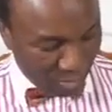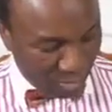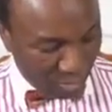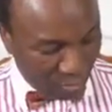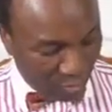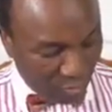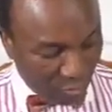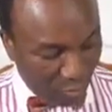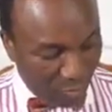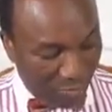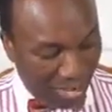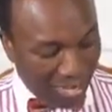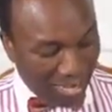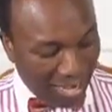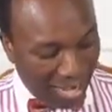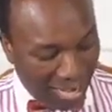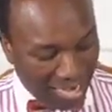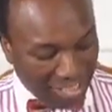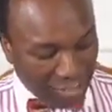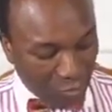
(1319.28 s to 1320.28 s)
So my
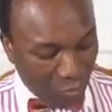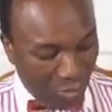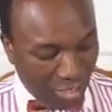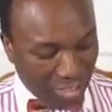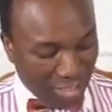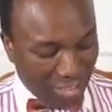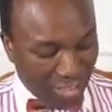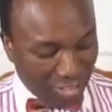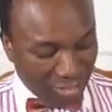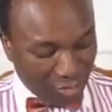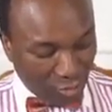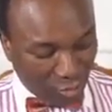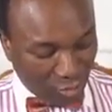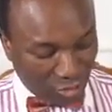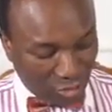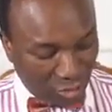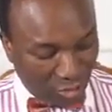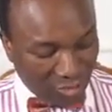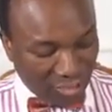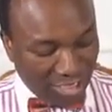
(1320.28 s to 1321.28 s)
eyes were
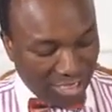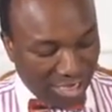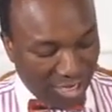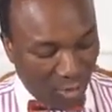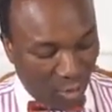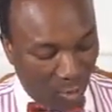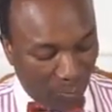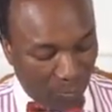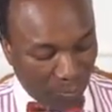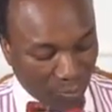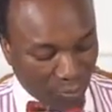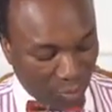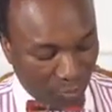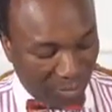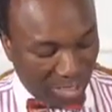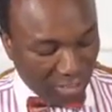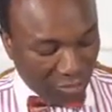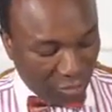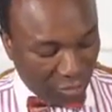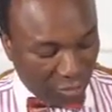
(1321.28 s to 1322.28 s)
suddenly open to
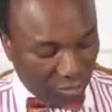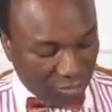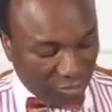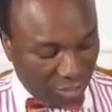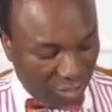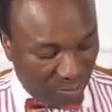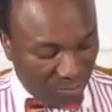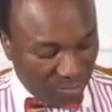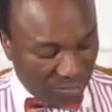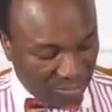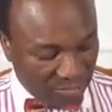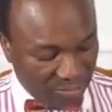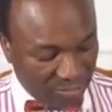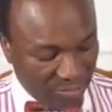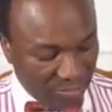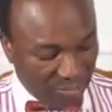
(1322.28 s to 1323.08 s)
my shortcomings.